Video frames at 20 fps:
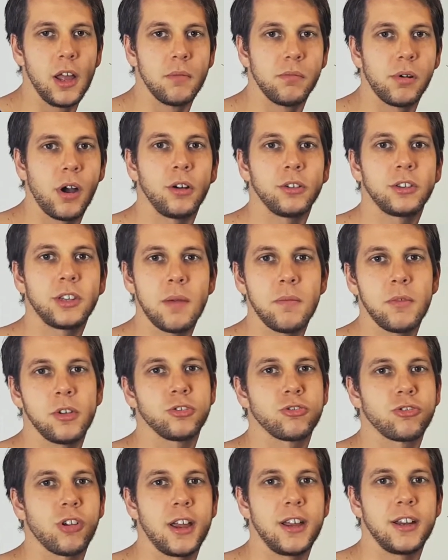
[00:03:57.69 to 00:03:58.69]
But I'll
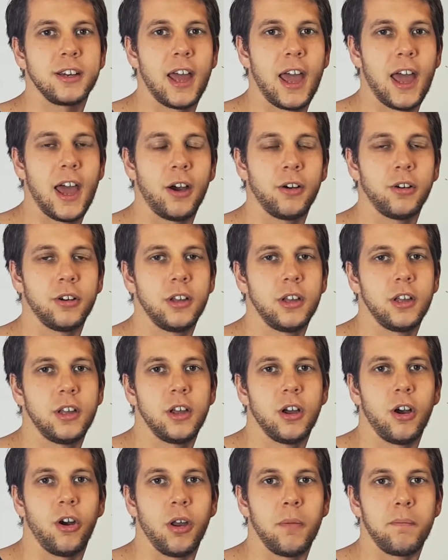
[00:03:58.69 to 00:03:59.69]
demonstrate now
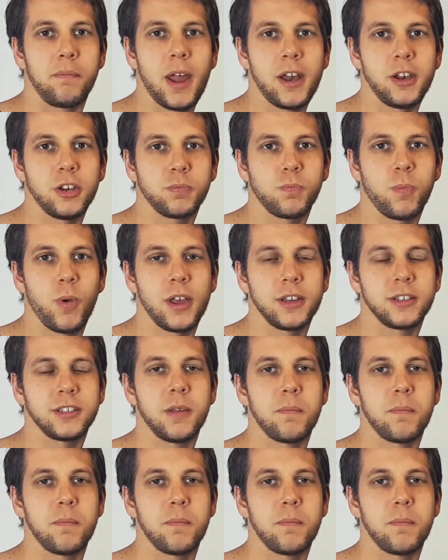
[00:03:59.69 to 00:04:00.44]
on a bench press.